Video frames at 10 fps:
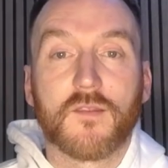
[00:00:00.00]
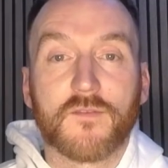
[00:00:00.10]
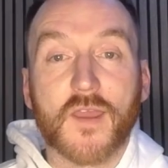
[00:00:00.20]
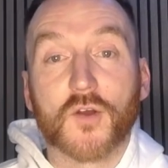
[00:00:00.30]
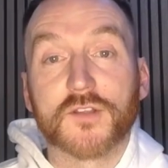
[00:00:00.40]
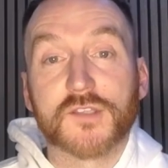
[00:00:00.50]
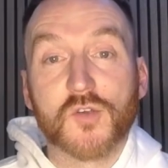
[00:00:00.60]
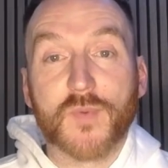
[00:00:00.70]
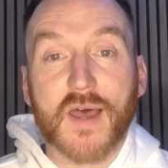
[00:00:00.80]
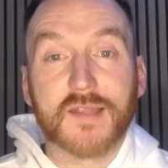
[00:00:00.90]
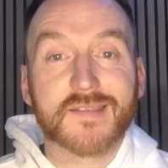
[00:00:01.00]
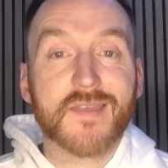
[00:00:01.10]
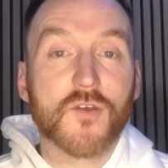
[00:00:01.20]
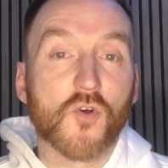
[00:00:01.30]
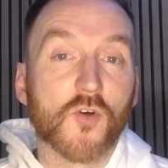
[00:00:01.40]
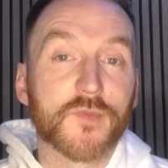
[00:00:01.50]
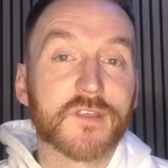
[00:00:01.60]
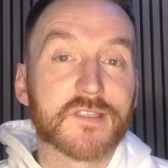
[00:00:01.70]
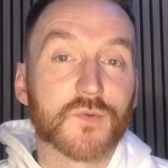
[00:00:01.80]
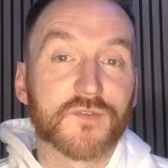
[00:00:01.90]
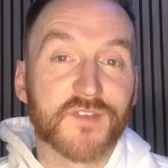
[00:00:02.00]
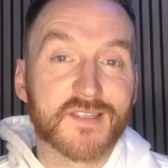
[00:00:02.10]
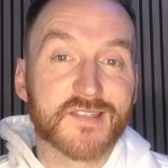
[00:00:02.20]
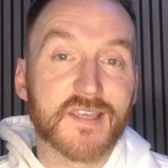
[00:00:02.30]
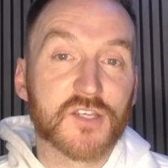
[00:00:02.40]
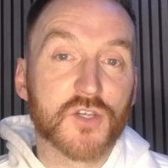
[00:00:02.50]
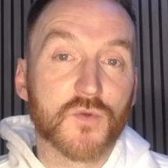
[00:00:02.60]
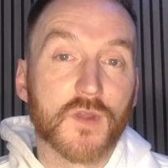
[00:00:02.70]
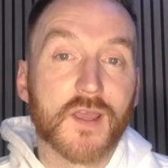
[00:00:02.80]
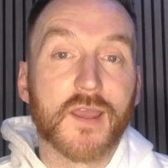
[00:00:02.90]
They ordered 2 parts in the hope that this would fix the issue,